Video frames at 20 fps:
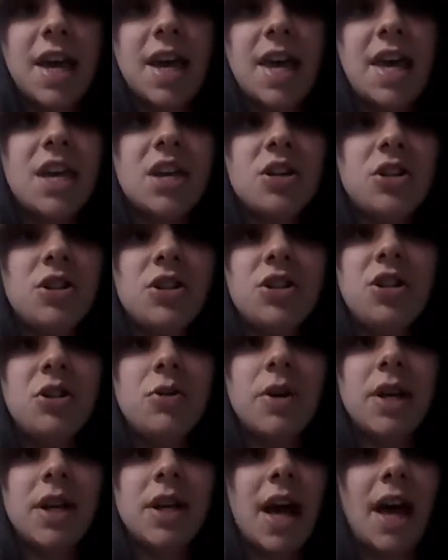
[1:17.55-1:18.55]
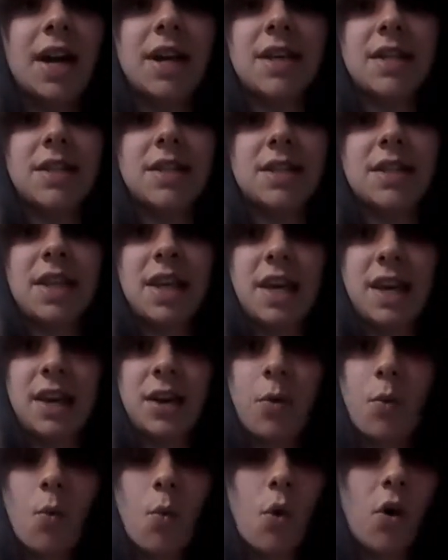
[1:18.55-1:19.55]
He can just do it, and it's
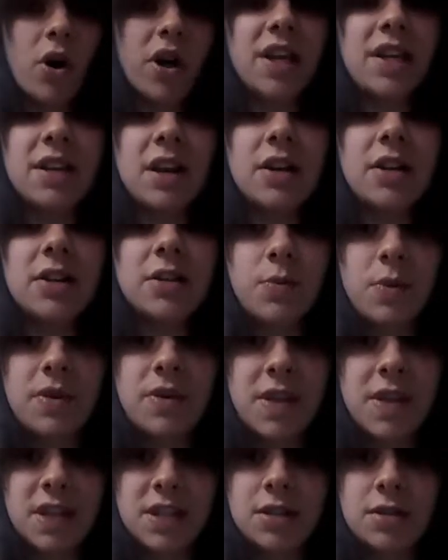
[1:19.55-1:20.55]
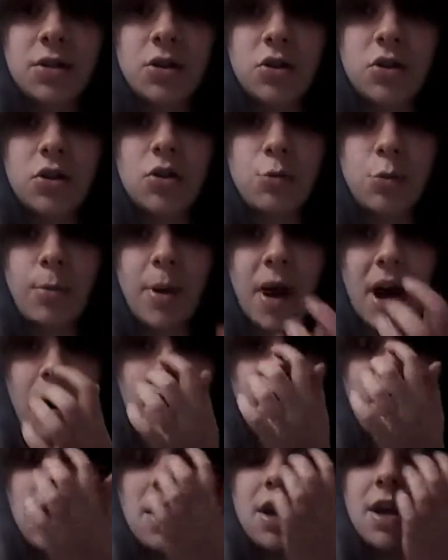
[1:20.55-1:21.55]
seeing what he does with this new
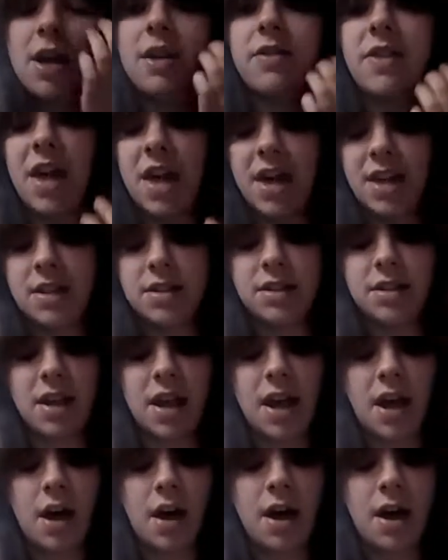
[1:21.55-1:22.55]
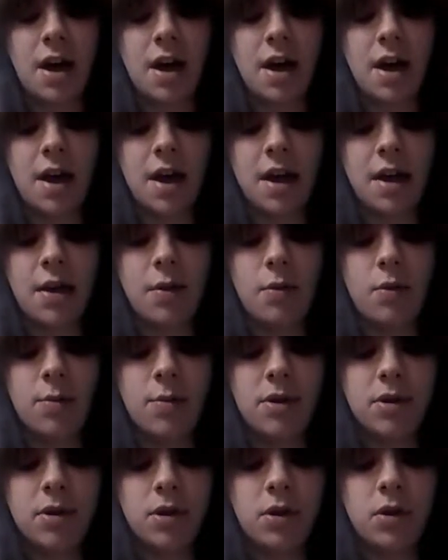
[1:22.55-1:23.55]
superpower. There's a
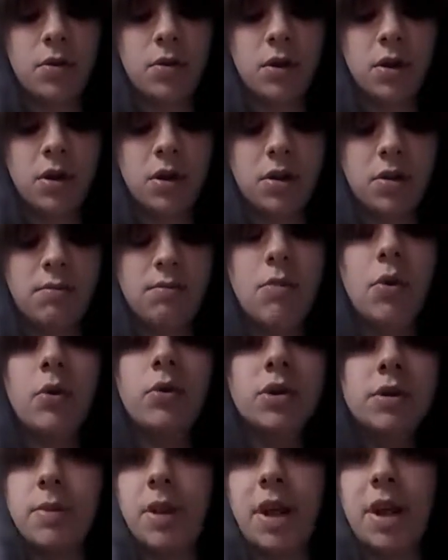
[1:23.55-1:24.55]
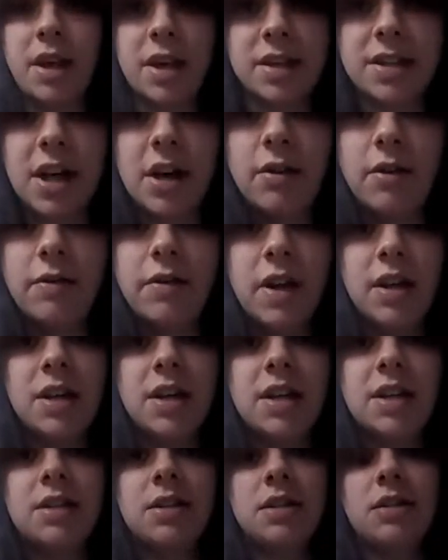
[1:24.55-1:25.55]
woman who can multiply herself, and
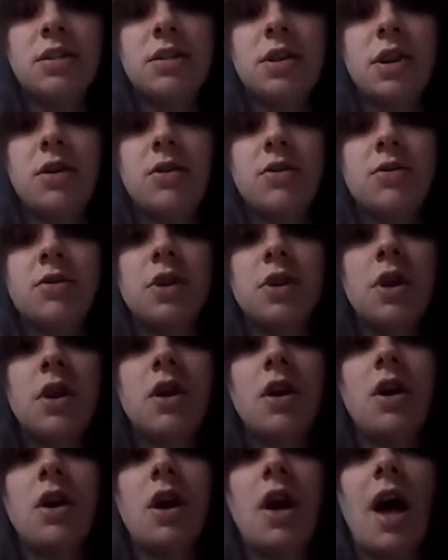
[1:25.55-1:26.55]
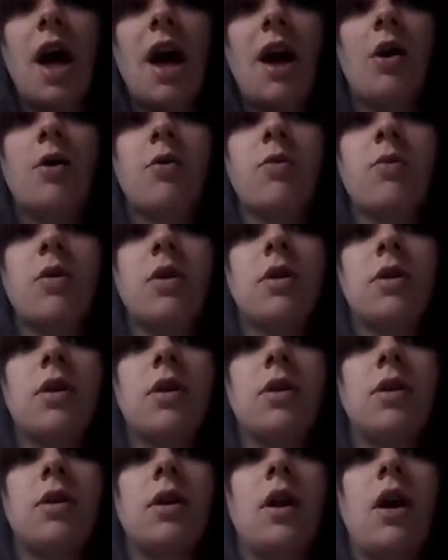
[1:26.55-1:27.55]
it shows how
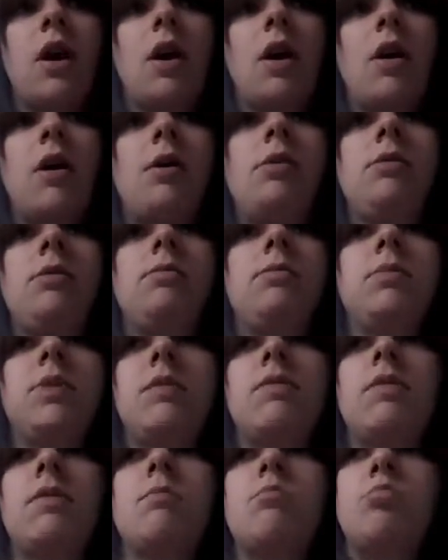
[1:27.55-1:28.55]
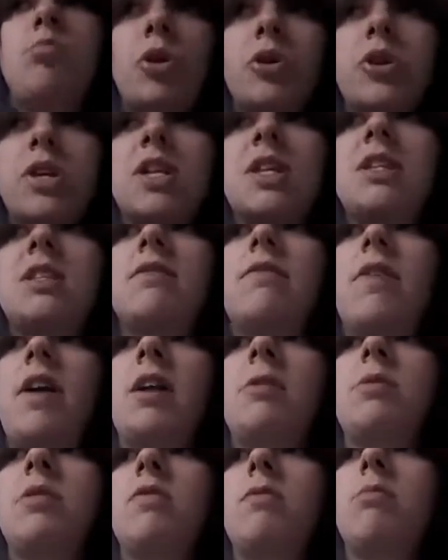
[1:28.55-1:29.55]
her different bodies
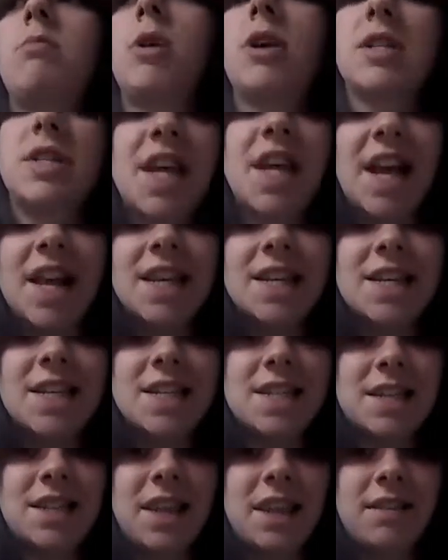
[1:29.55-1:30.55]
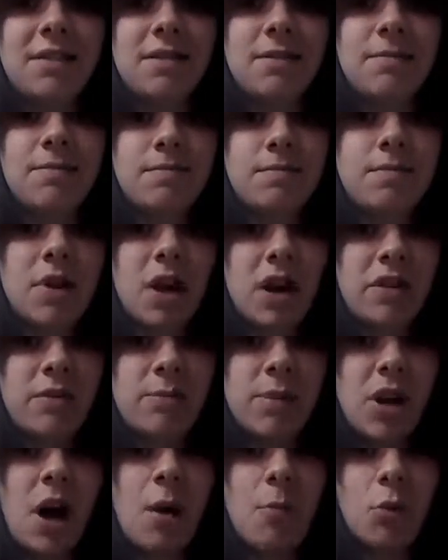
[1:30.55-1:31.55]
develop different personalities and they kind of
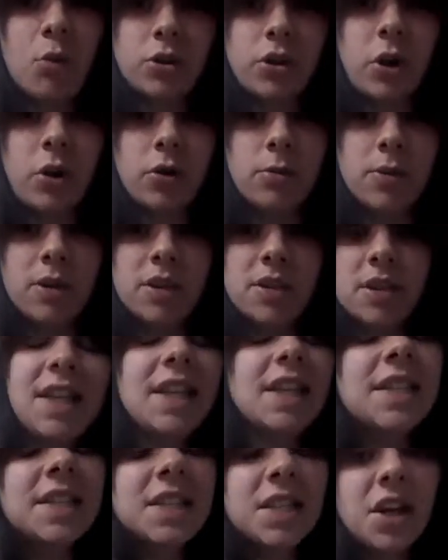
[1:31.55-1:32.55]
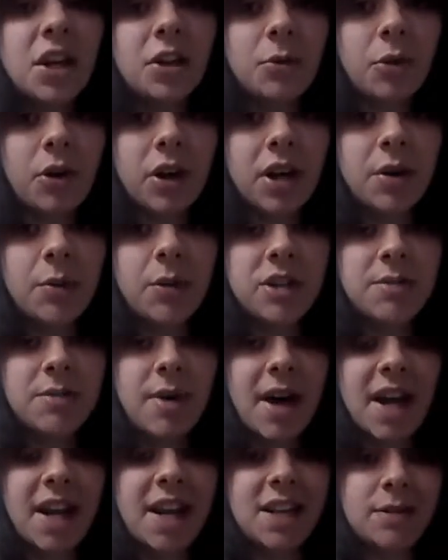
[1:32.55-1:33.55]
become autonomous. There's another one in which a
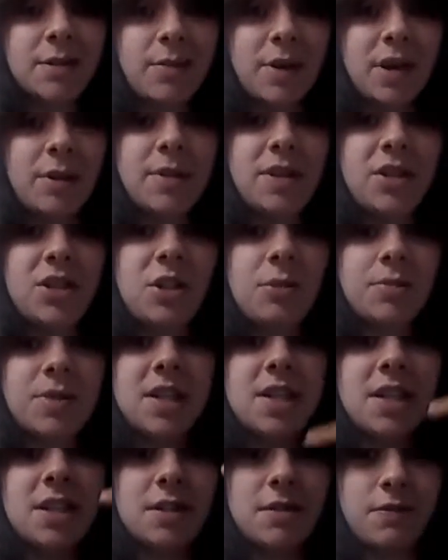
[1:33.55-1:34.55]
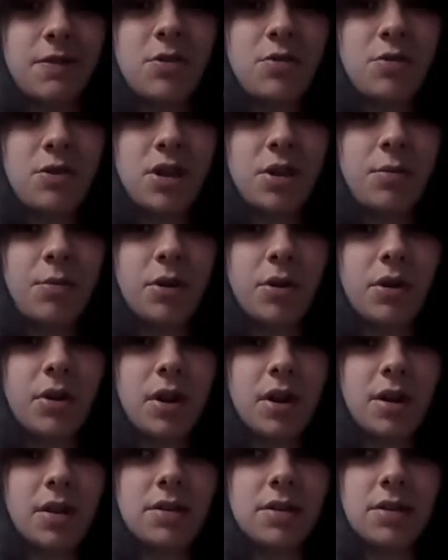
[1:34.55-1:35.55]
man inexplicably jumps into the future but
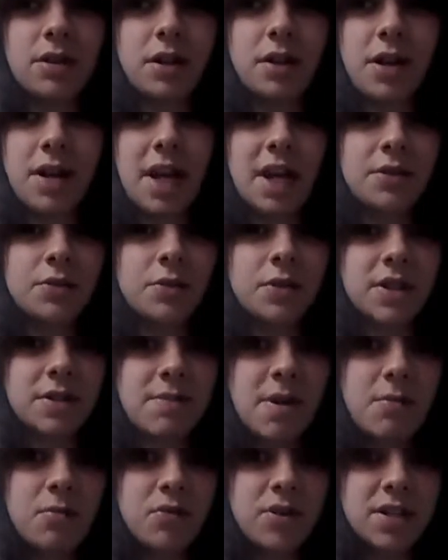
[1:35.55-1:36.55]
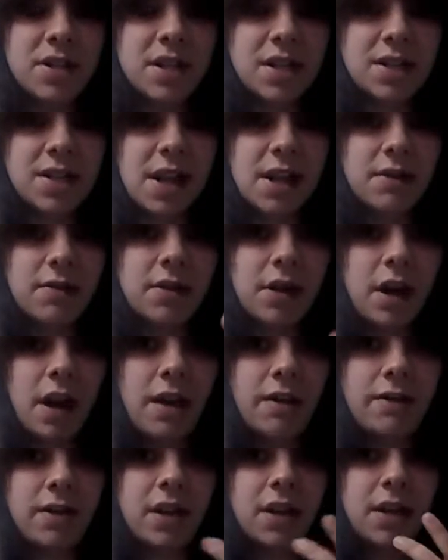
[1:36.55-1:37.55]
suddenly has all these memories in his head of the
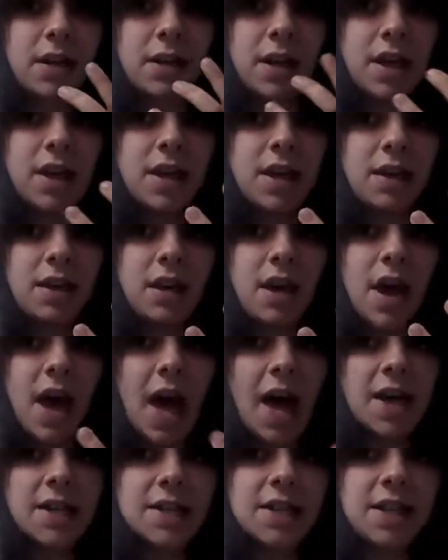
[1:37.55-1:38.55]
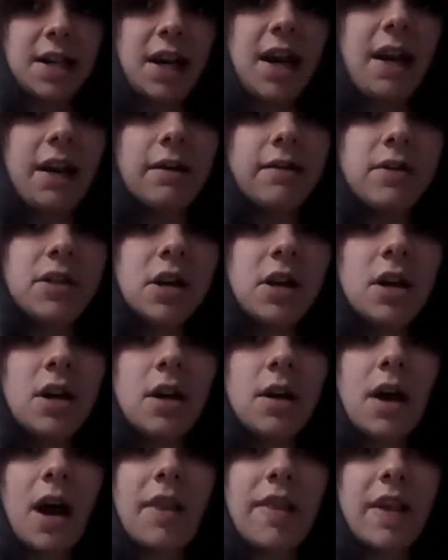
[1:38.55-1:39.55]
life that he hasn't lived,
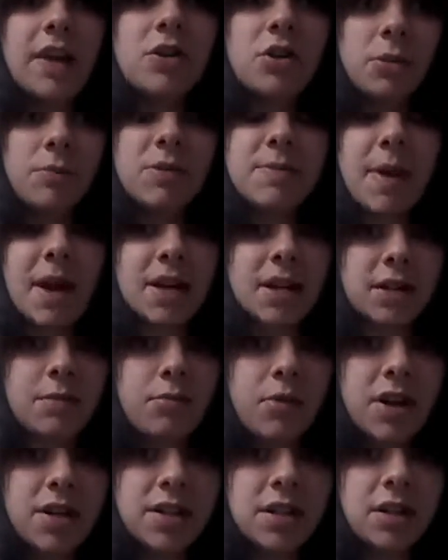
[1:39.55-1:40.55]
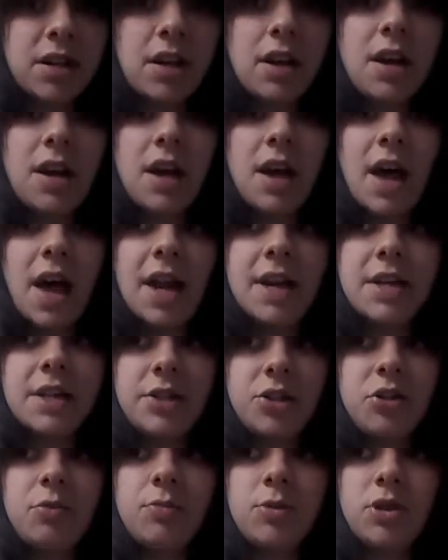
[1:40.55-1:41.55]
and then jumps back to the present and is
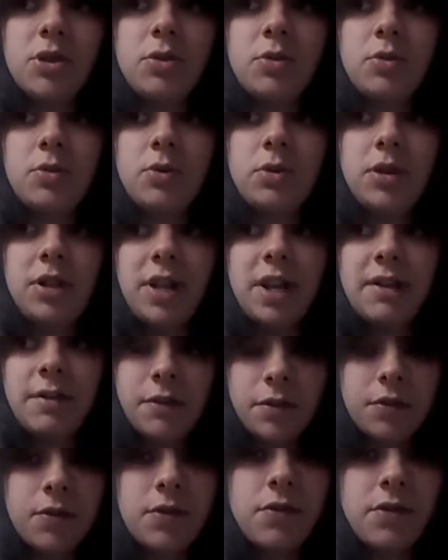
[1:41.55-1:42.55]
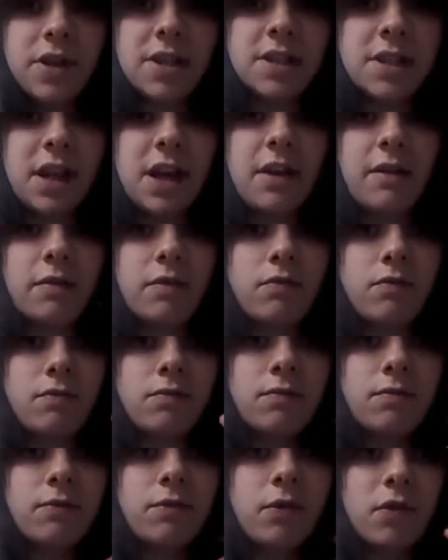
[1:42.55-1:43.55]
doomed to live through this life
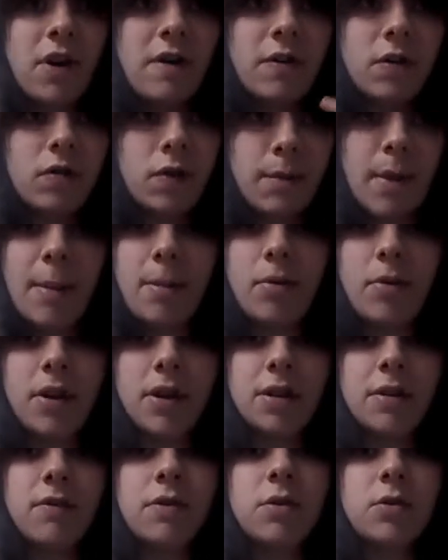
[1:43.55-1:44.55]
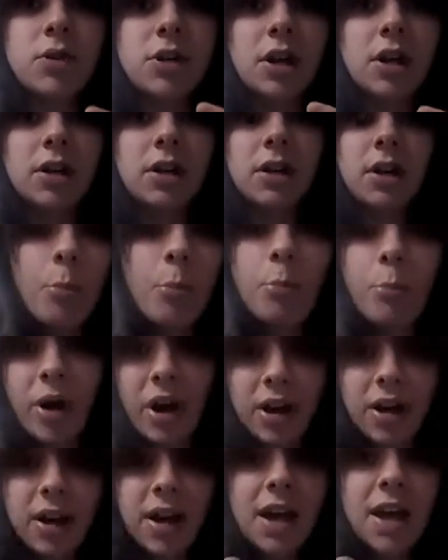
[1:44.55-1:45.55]
forever remembering the future.
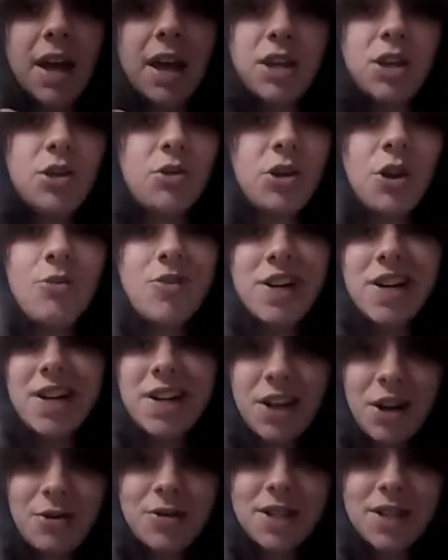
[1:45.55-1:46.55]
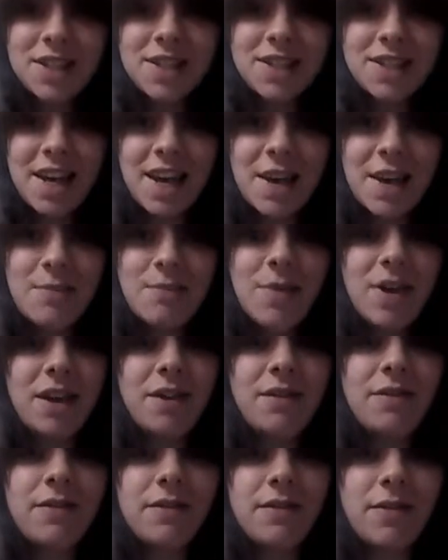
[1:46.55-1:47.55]
But you don't really notice it
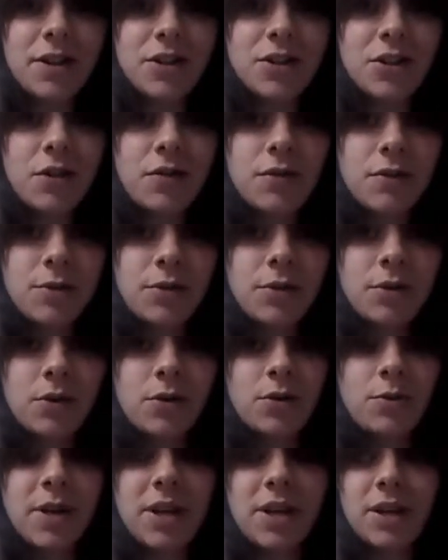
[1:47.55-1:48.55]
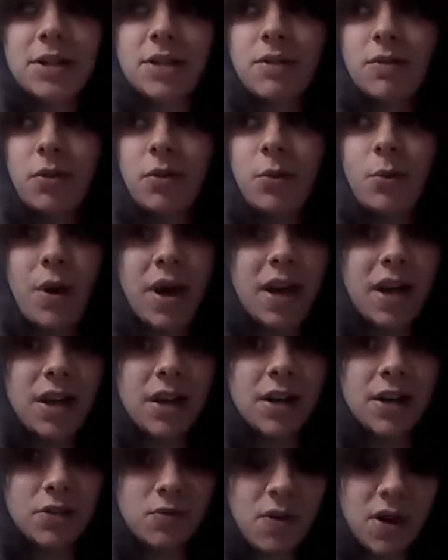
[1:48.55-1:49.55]
being philosophical because of the way
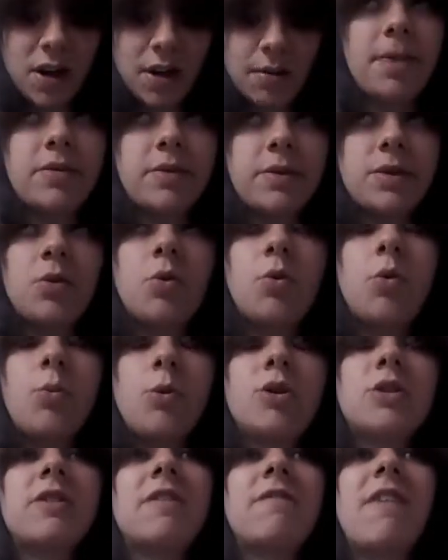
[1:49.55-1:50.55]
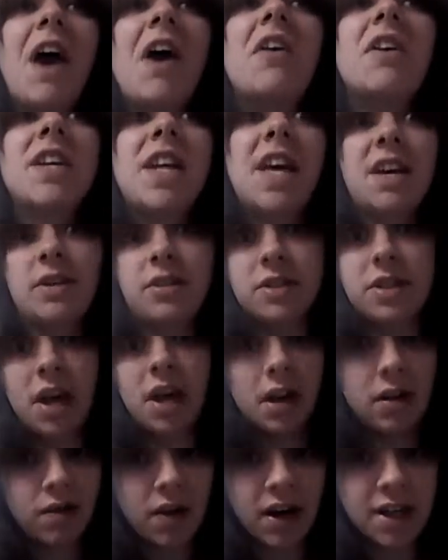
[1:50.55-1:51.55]
that it's written, so it's an almost fairy tale
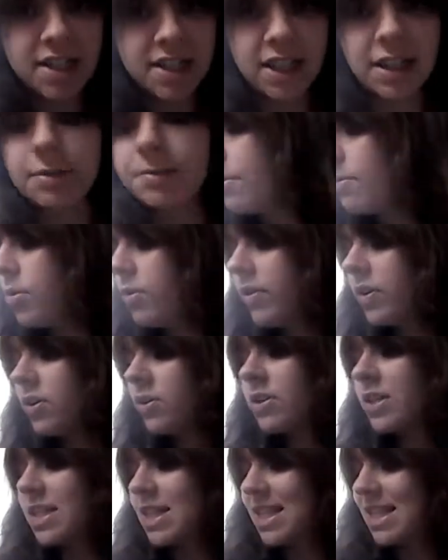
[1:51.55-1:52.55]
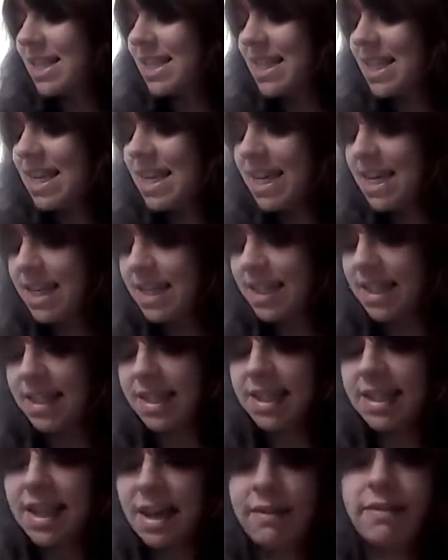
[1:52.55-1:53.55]
style of writing. Moving on to the C's, this
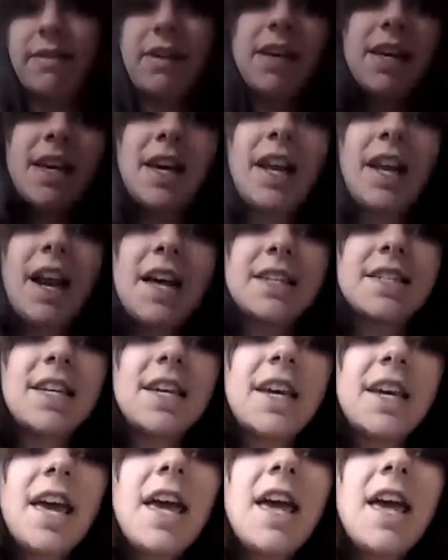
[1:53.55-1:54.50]
is definitely a classic.